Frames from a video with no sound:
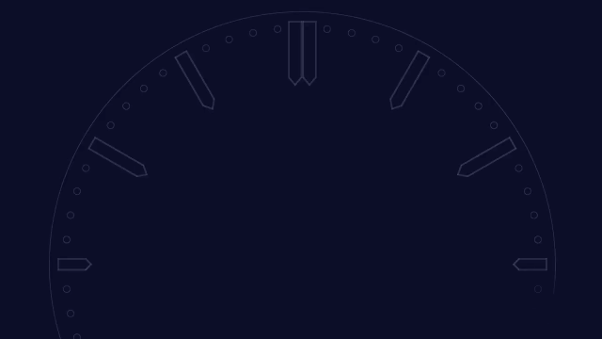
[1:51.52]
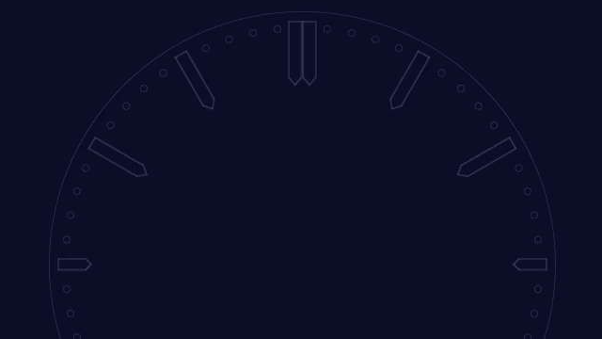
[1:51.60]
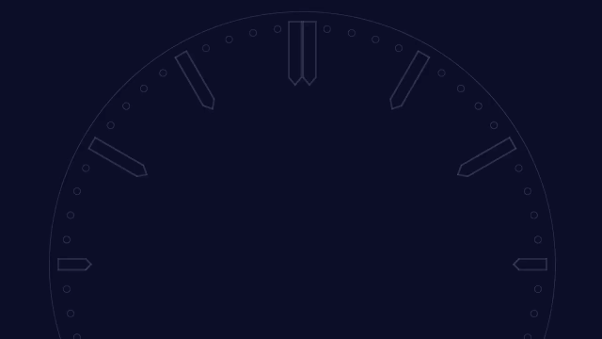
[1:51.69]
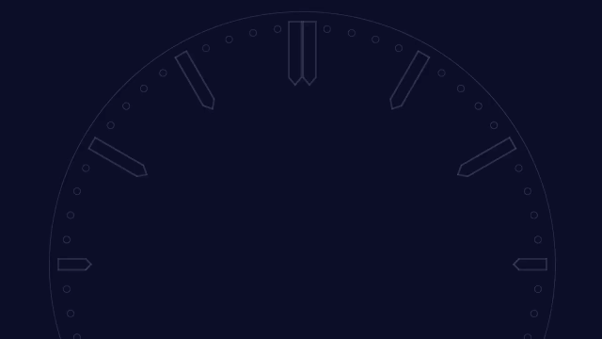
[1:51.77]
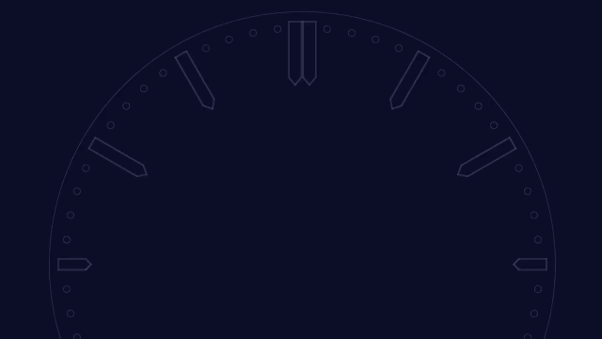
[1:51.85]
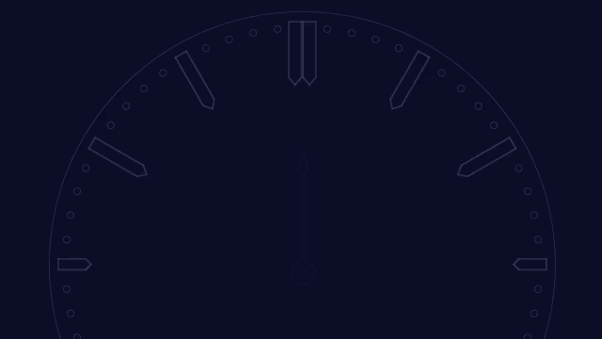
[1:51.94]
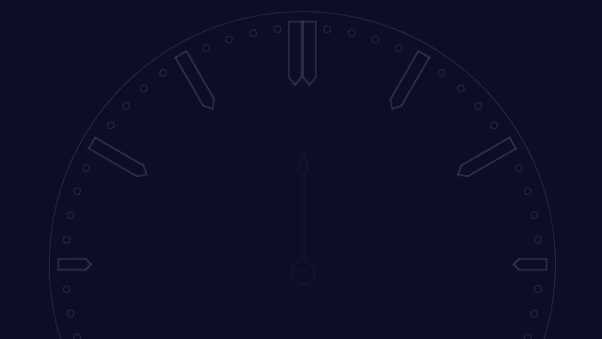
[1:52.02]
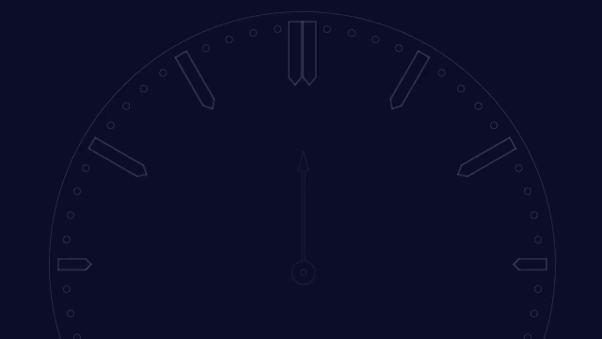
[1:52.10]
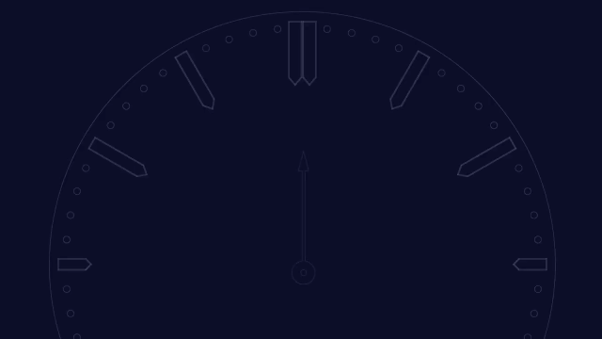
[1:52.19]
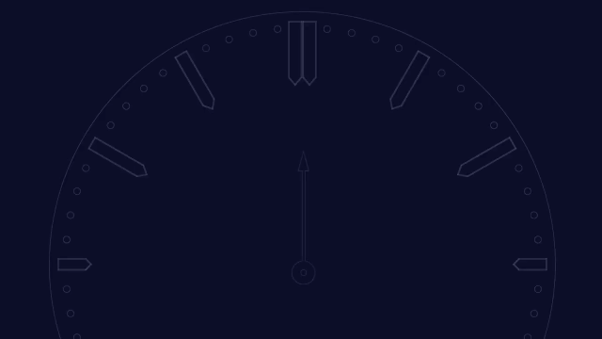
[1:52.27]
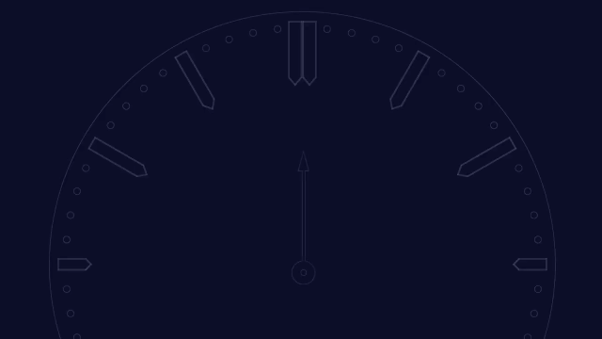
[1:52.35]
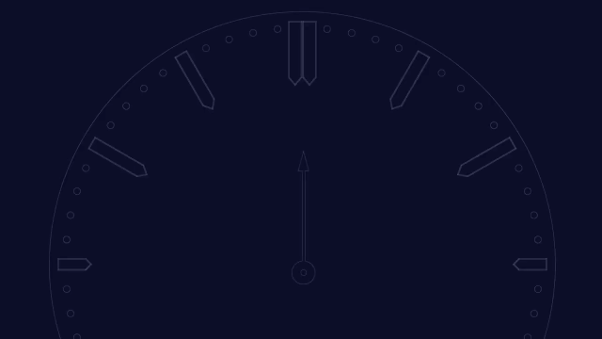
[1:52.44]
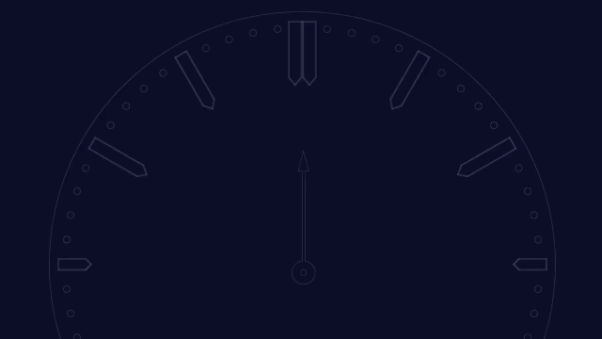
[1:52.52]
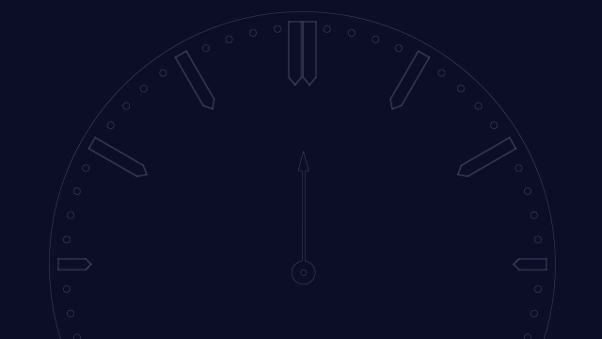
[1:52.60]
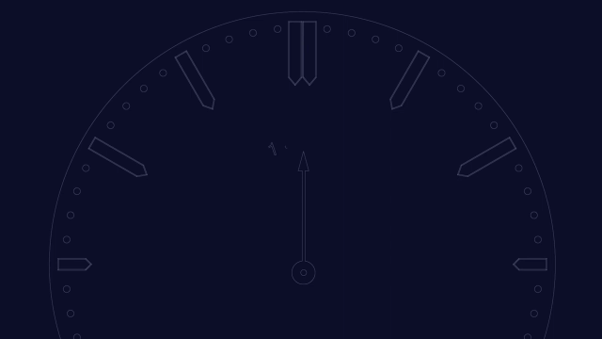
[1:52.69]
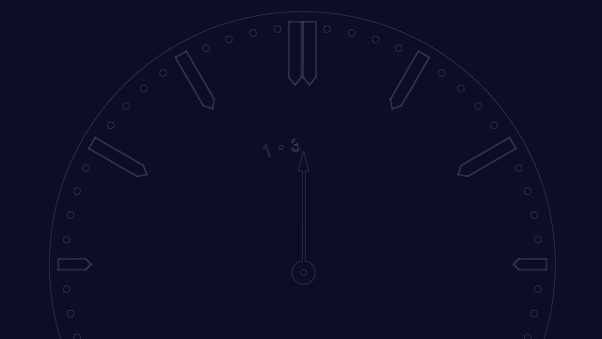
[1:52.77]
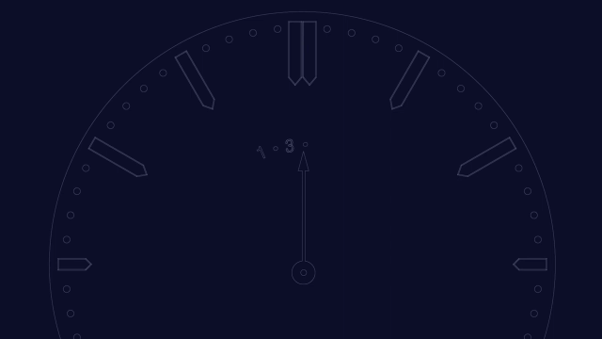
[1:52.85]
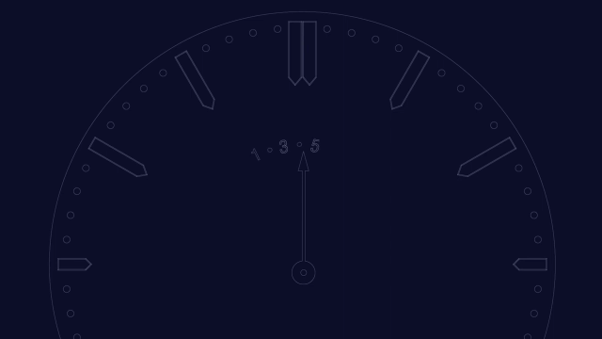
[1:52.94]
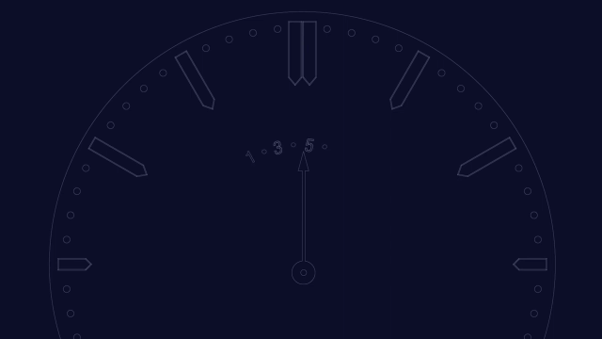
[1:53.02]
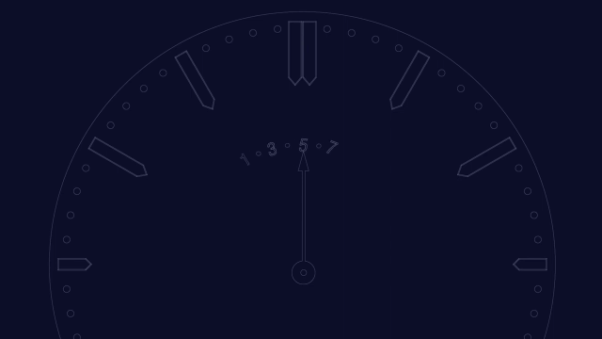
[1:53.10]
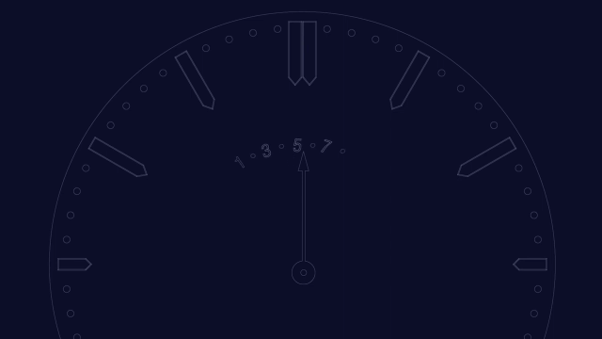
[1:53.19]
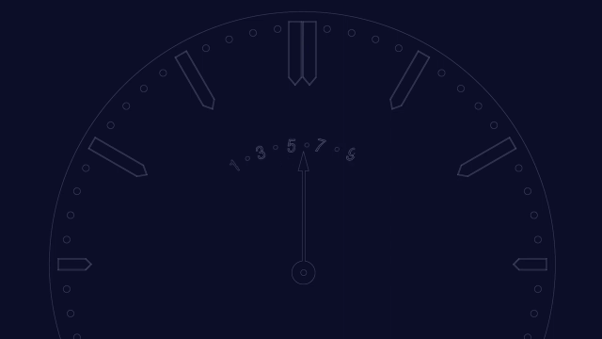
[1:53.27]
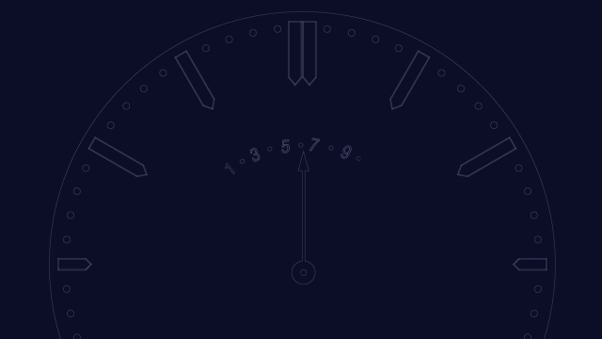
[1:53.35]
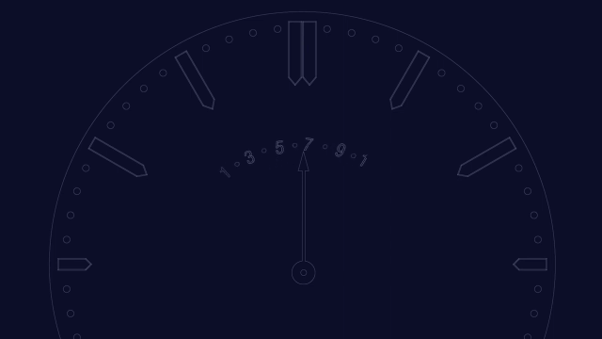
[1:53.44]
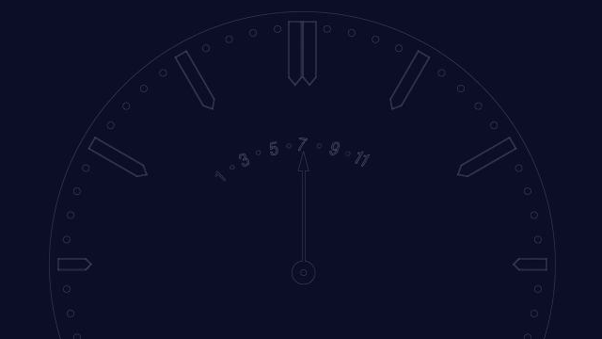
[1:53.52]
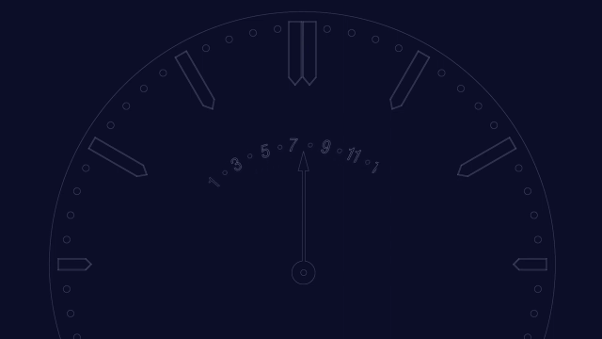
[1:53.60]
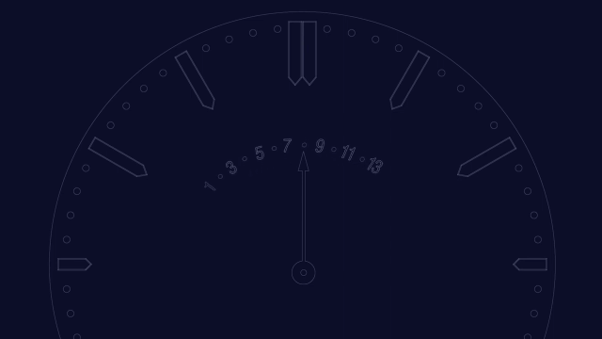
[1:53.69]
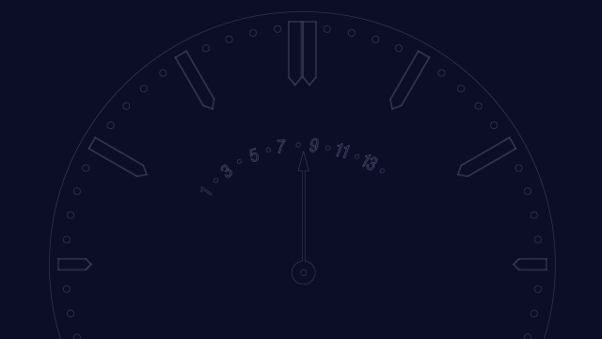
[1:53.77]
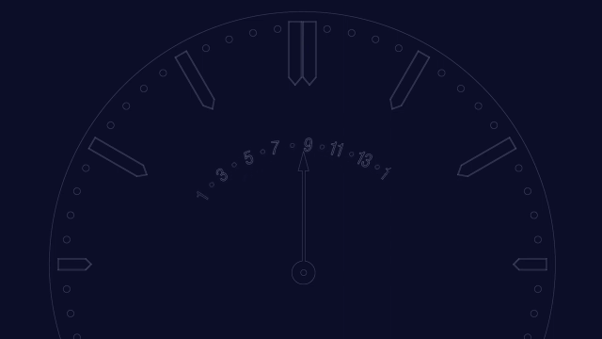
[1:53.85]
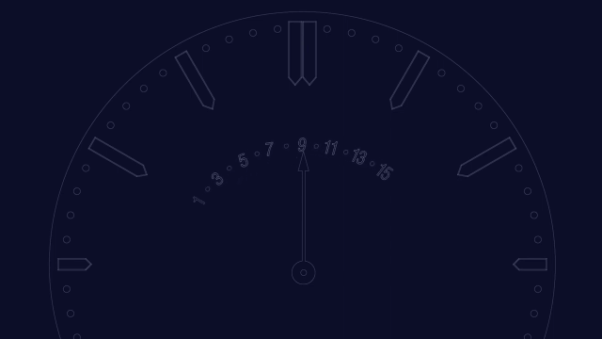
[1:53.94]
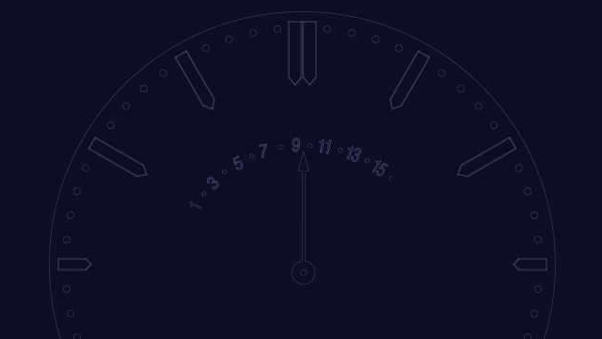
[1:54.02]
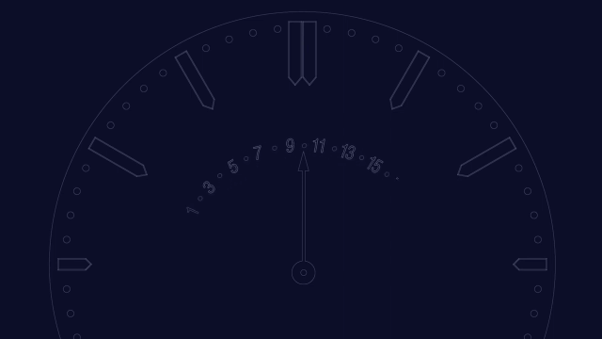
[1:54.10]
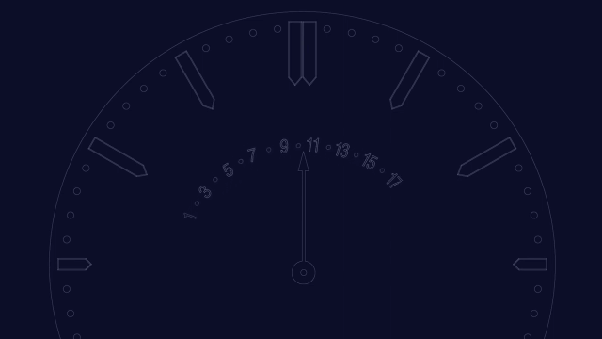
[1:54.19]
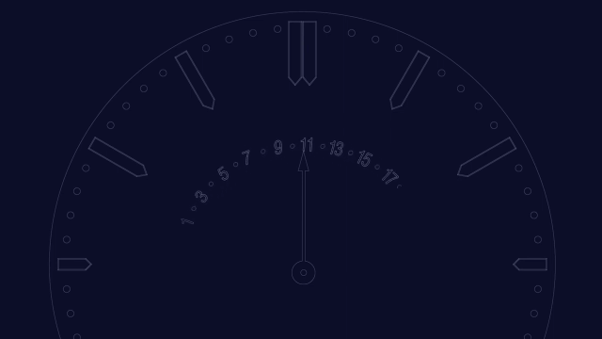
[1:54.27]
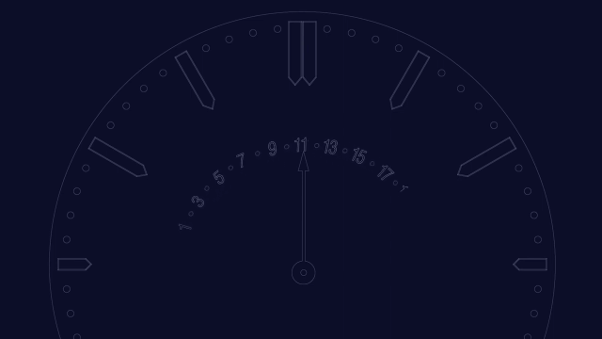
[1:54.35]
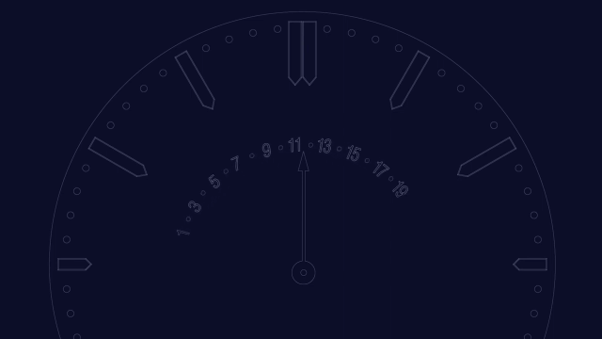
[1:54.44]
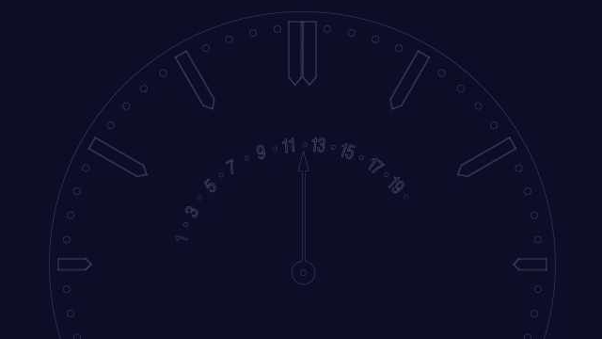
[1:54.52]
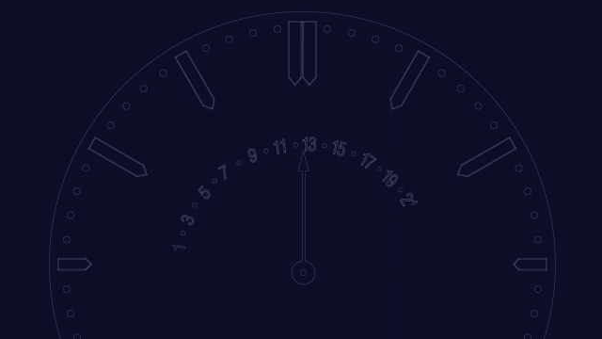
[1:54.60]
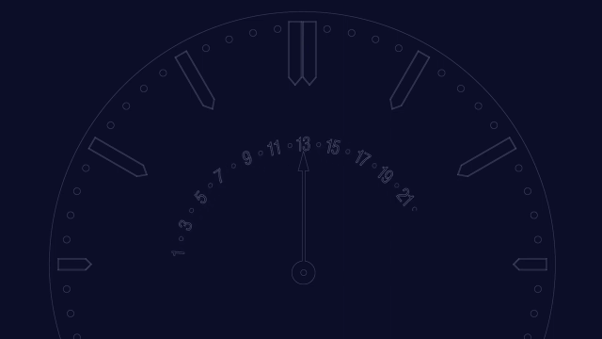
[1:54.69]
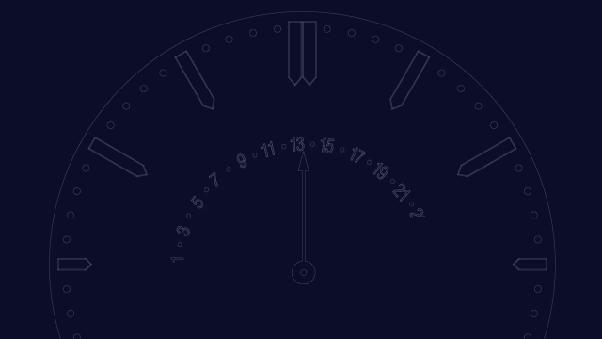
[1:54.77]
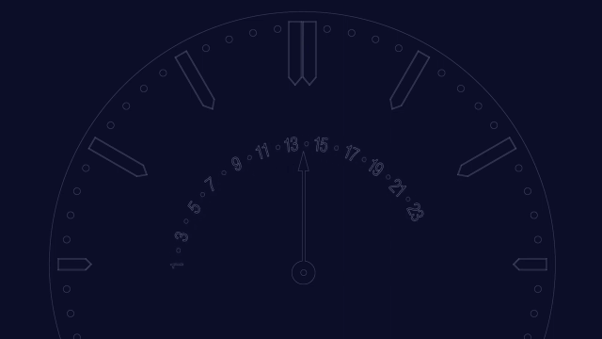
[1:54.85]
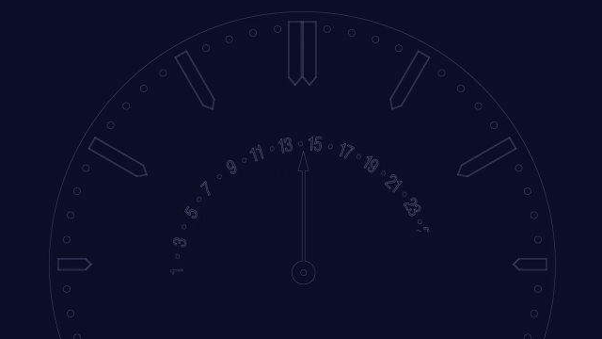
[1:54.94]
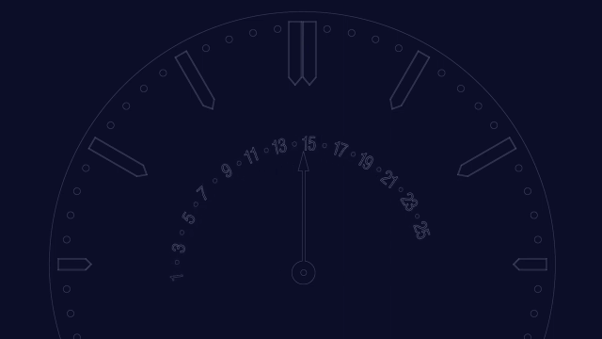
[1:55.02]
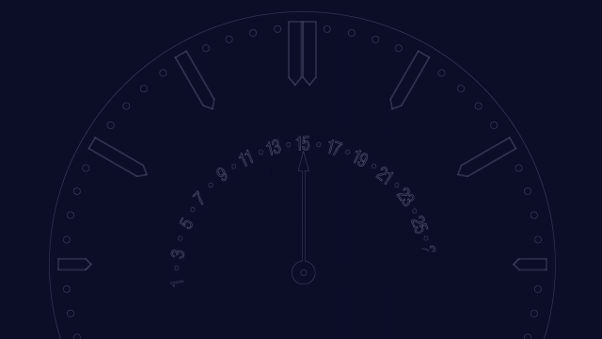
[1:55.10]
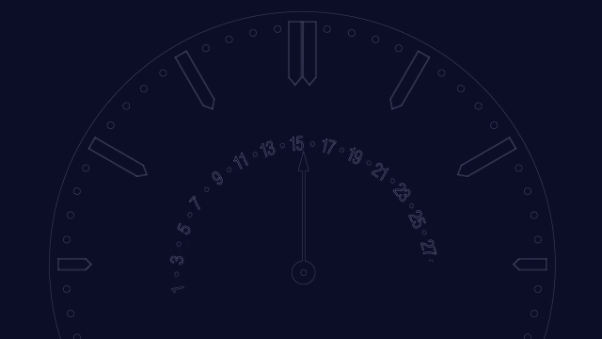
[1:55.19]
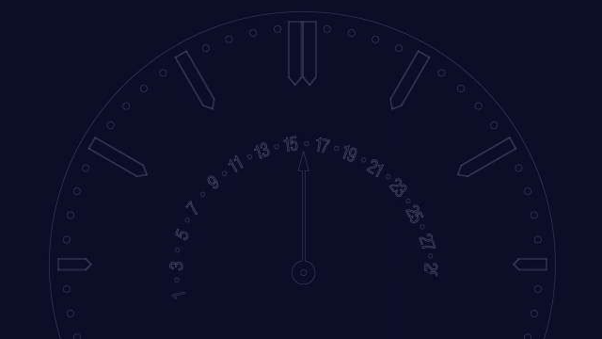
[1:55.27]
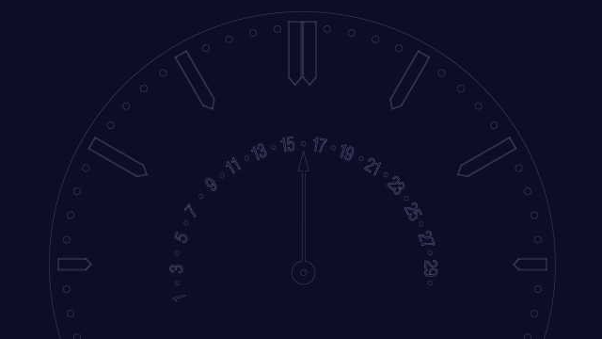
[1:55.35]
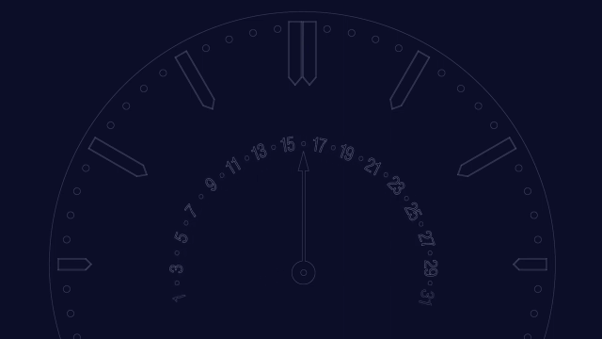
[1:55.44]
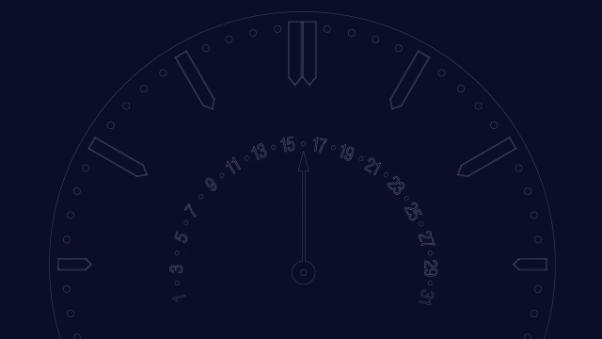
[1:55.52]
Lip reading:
Nobody's mouth can be seen.